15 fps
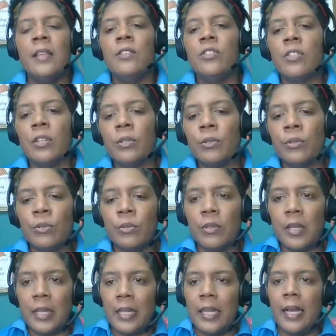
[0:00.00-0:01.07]
So
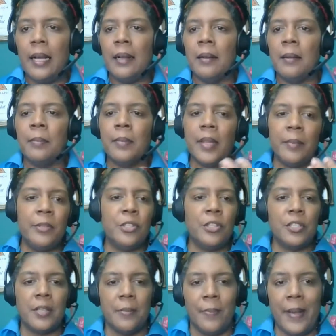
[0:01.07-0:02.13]
let me
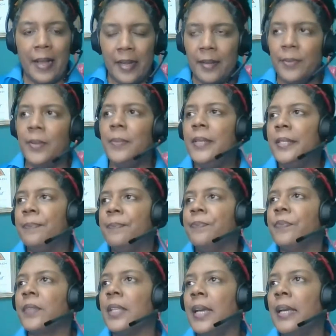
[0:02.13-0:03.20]
just back up a bit
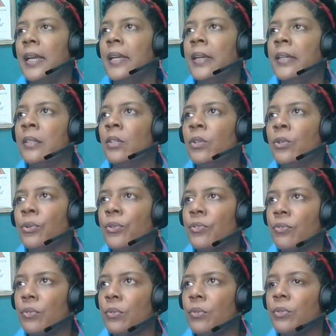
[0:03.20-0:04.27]
and go
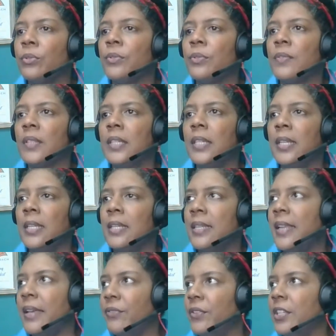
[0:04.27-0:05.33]
through the
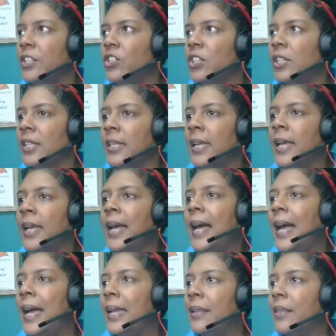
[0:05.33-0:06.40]
definition
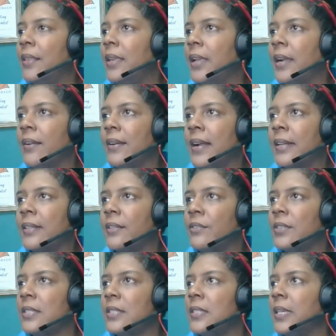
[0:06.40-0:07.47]
and the
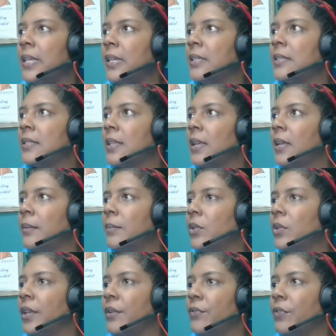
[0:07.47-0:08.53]
characteristics. I'm
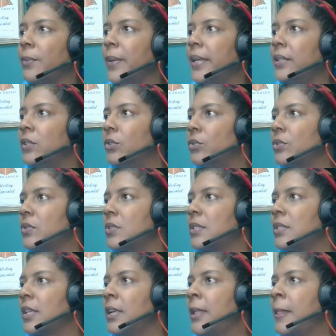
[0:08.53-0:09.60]
looking for my notes.